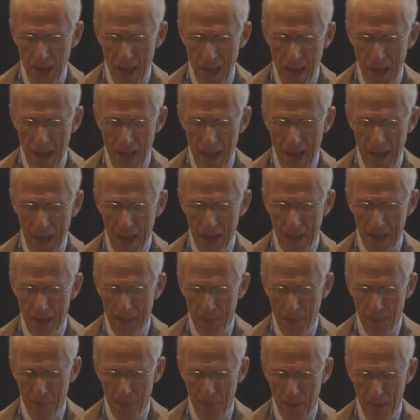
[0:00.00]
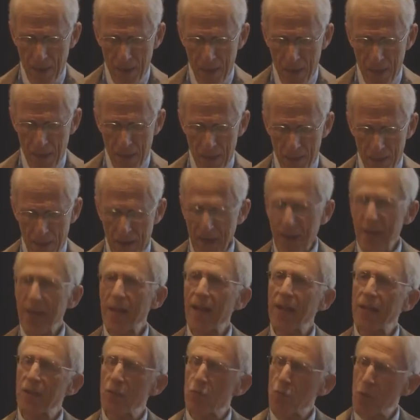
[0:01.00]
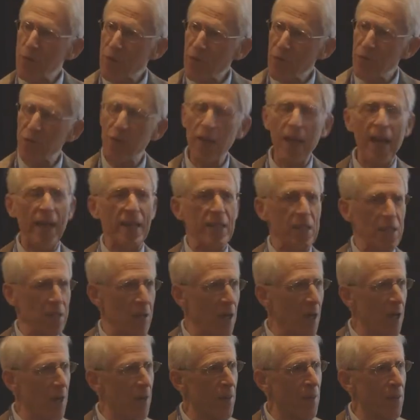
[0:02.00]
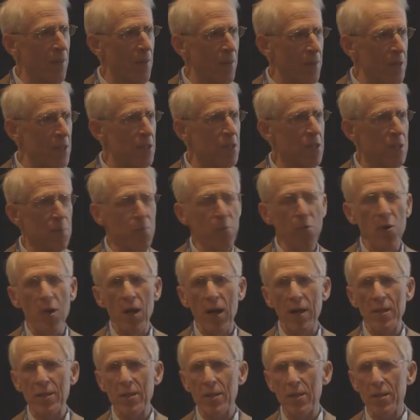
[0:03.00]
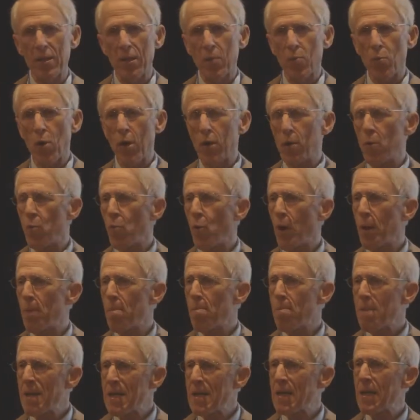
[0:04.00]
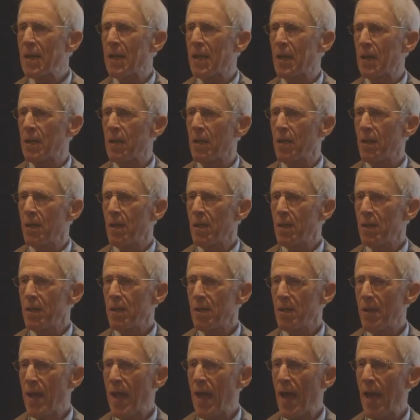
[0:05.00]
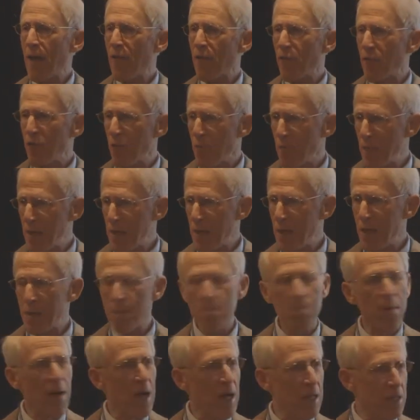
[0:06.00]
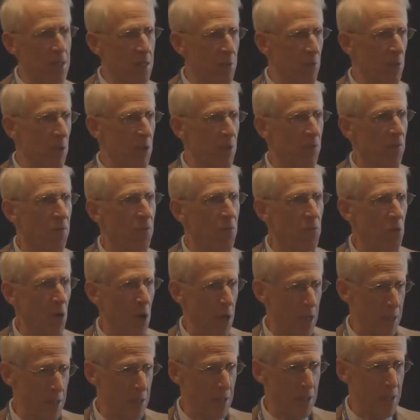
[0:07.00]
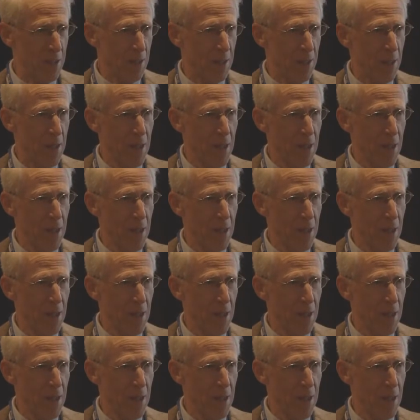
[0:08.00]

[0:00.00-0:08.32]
And then I'd like to reflect on these surprises and what meaning did they have for me and possibly for us.